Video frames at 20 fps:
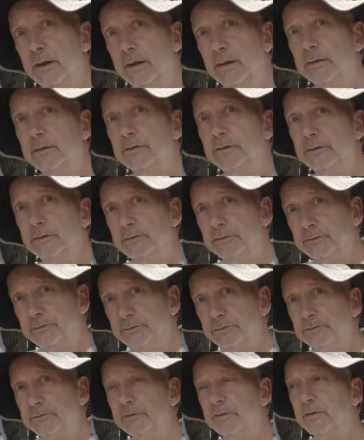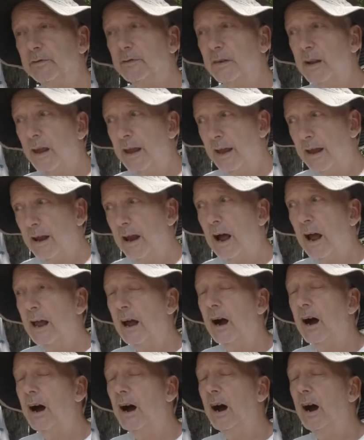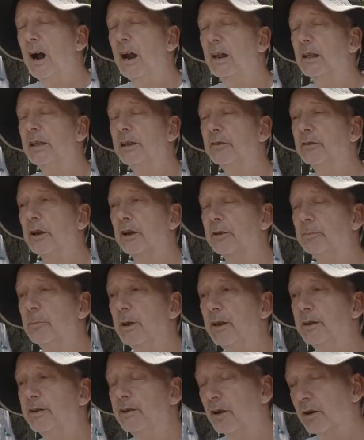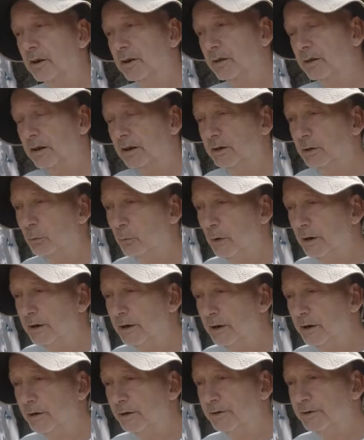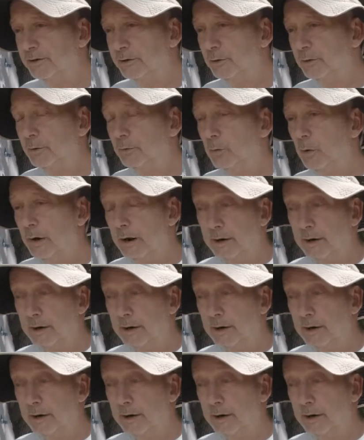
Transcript: Yeah. And I highly recommend darkening the windows to